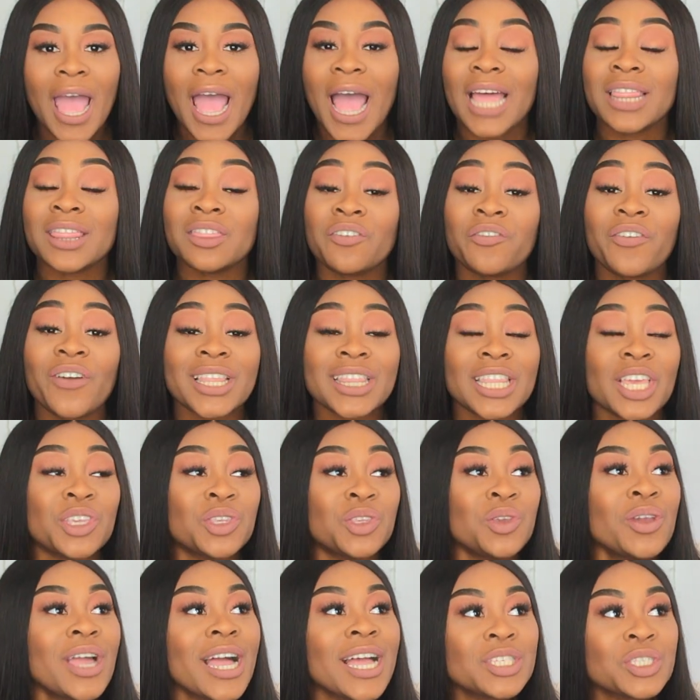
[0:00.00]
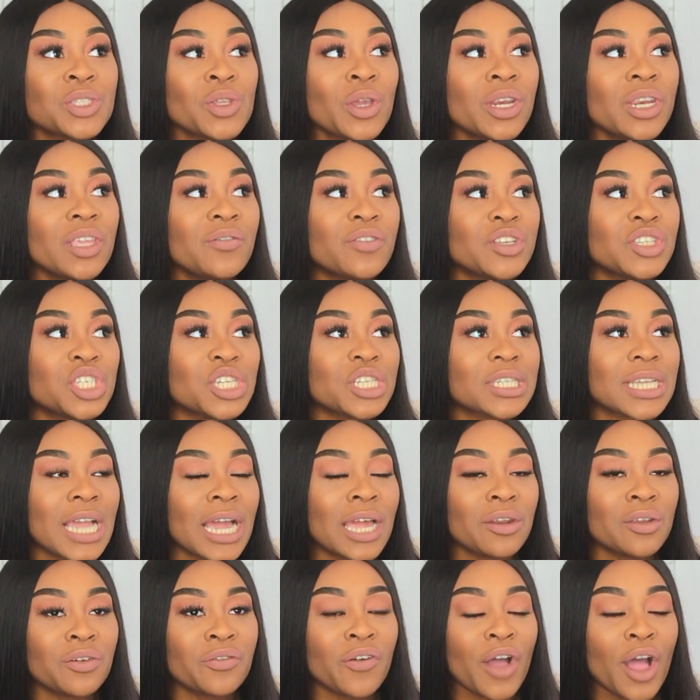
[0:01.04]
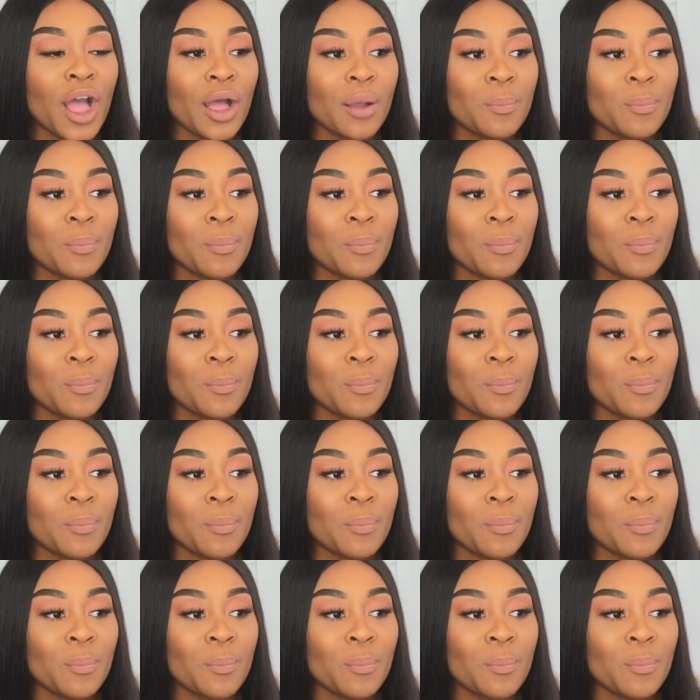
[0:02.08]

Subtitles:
and the fact that you guys don't even just kind of,